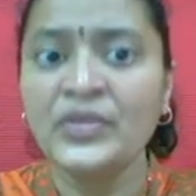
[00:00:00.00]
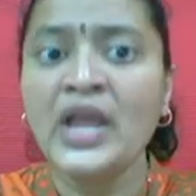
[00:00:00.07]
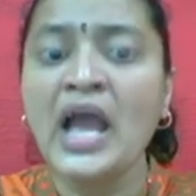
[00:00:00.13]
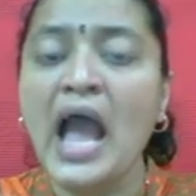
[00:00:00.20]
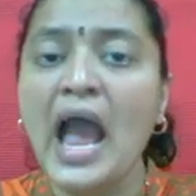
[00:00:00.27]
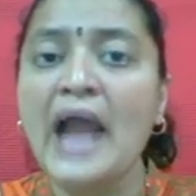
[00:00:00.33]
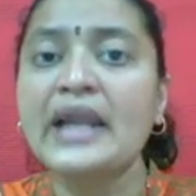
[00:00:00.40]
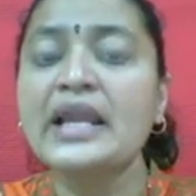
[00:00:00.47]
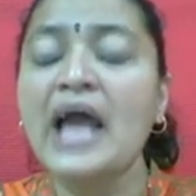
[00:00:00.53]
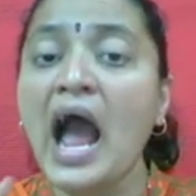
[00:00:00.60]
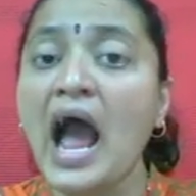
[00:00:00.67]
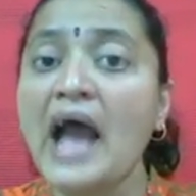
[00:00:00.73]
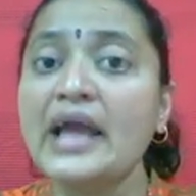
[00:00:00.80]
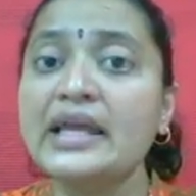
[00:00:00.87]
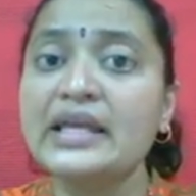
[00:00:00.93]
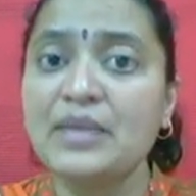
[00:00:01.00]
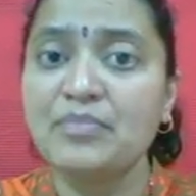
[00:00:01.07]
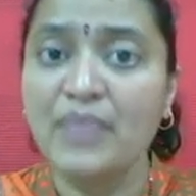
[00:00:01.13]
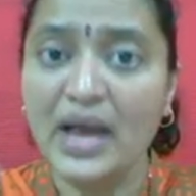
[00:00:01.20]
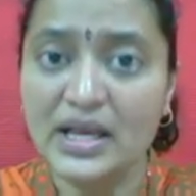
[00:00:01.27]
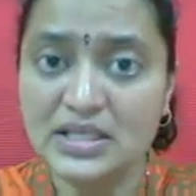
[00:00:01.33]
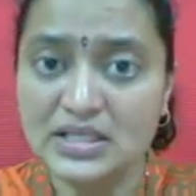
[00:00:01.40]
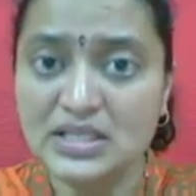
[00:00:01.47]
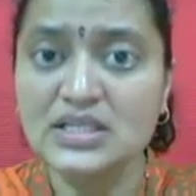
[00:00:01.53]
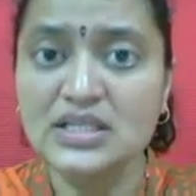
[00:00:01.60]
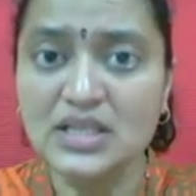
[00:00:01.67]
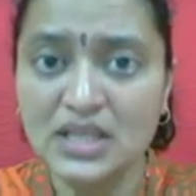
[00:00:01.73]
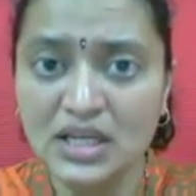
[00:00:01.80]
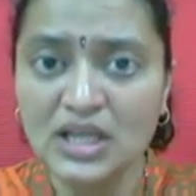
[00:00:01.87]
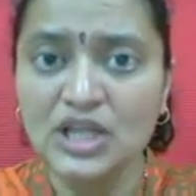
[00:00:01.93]
And high
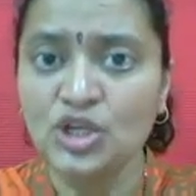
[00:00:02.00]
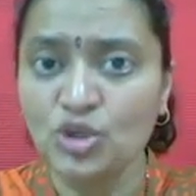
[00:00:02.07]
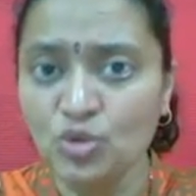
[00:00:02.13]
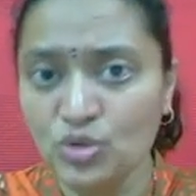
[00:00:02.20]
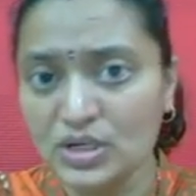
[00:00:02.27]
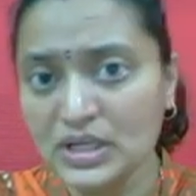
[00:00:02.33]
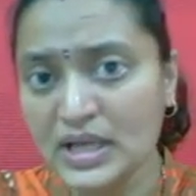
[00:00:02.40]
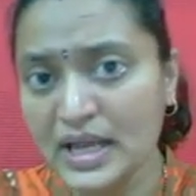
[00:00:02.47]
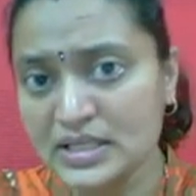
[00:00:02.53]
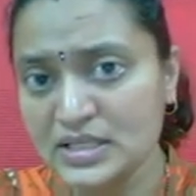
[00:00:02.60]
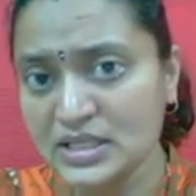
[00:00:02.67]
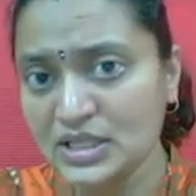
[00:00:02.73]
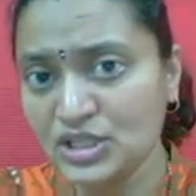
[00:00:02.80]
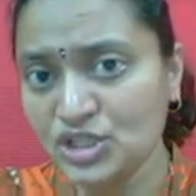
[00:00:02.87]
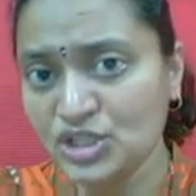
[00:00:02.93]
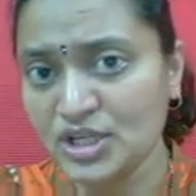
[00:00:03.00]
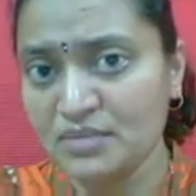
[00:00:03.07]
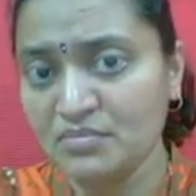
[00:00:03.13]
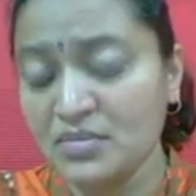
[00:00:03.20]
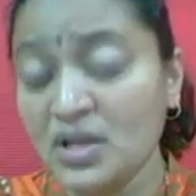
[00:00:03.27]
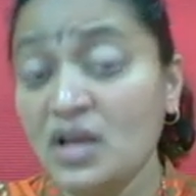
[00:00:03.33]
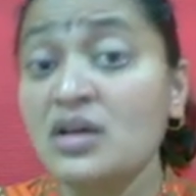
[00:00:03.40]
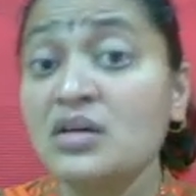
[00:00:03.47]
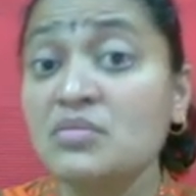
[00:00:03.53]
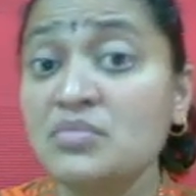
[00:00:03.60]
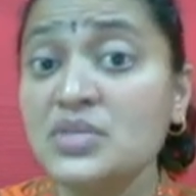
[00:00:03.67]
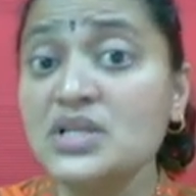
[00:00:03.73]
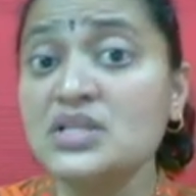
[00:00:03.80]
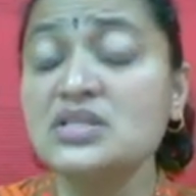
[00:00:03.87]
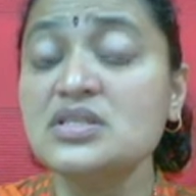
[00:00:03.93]
capacity utilization,
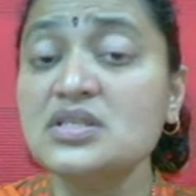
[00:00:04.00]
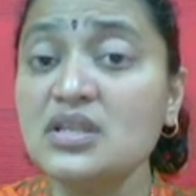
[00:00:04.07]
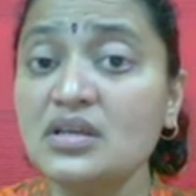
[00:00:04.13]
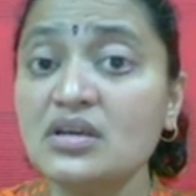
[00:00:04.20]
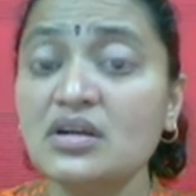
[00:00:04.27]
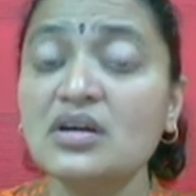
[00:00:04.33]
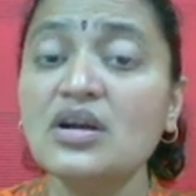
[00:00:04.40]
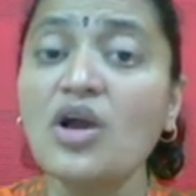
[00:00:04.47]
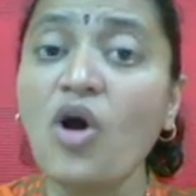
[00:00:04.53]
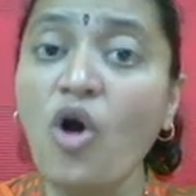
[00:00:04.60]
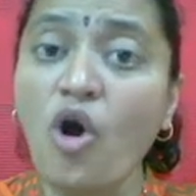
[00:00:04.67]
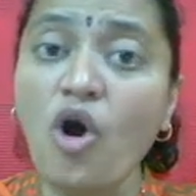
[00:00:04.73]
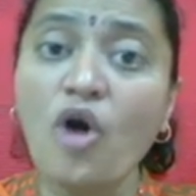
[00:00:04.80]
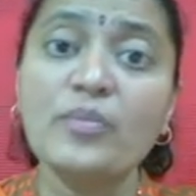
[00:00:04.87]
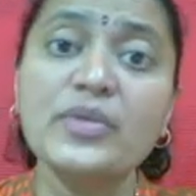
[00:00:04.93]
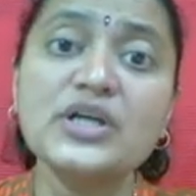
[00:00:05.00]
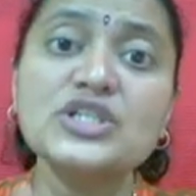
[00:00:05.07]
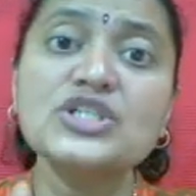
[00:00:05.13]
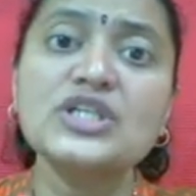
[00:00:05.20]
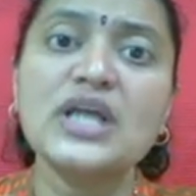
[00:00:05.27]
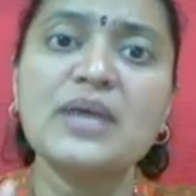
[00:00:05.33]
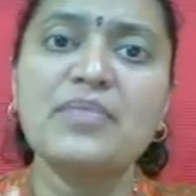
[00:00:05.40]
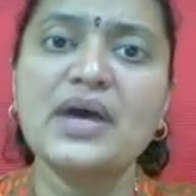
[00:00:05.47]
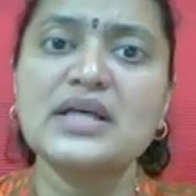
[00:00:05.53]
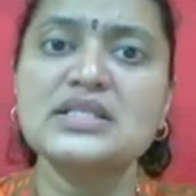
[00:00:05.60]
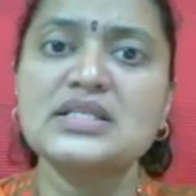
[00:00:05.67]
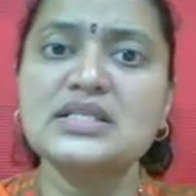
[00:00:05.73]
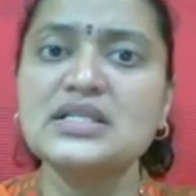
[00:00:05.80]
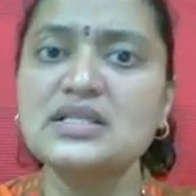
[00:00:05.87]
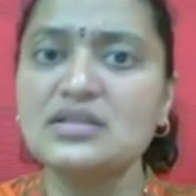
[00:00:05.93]
means here how much
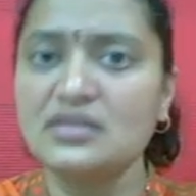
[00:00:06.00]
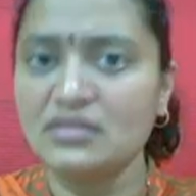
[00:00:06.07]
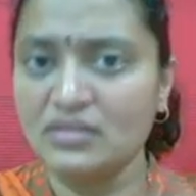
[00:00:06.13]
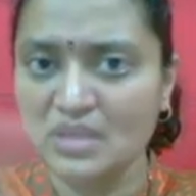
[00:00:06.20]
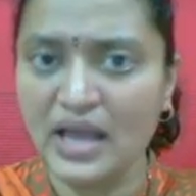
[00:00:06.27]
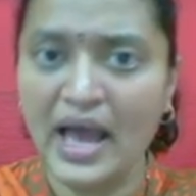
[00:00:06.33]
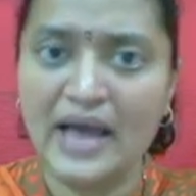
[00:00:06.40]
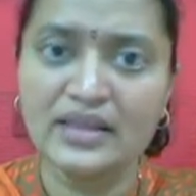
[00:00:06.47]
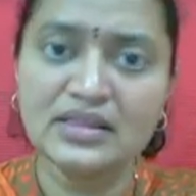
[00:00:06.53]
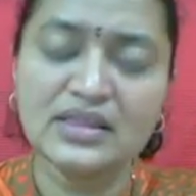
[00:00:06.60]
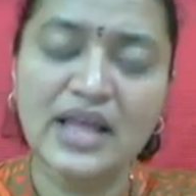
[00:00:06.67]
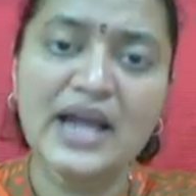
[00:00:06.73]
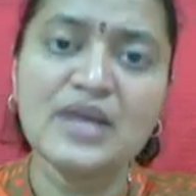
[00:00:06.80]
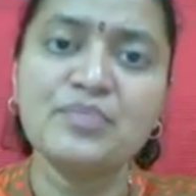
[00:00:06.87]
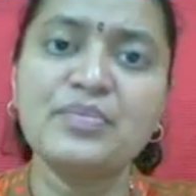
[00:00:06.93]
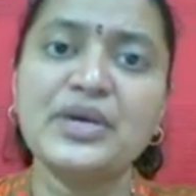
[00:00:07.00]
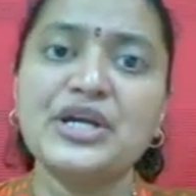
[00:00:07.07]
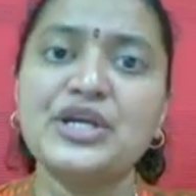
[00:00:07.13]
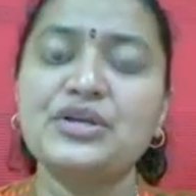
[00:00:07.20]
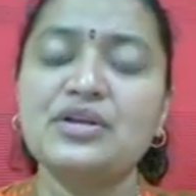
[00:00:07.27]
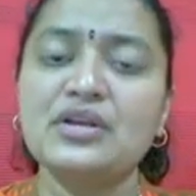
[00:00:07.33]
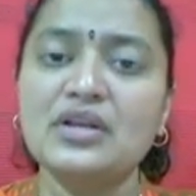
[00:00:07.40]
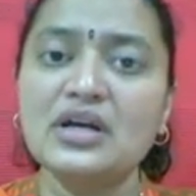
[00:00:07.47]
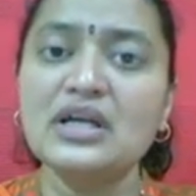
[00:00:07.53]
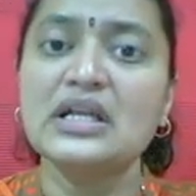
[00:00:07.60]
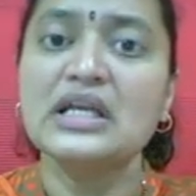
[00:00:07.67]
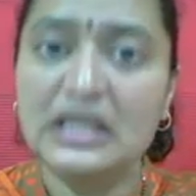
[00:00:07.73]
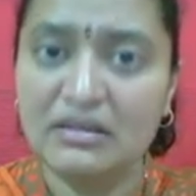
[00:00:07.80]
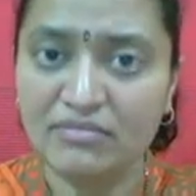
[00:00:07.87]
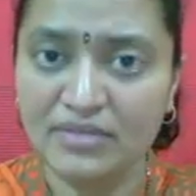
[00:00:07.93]
capacity can that particular
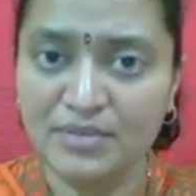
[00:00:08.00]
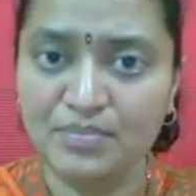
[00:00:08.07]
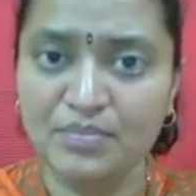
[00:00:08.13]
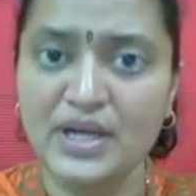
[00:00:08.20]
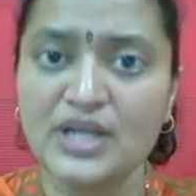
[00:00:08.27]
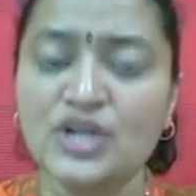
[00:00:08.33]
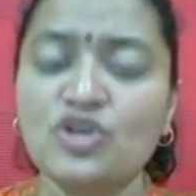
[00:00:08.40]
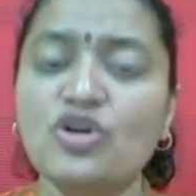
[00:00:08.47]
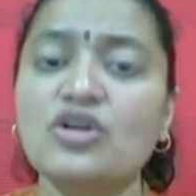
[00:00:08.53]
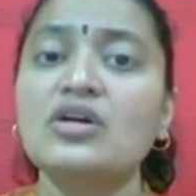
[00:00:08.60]
equipment or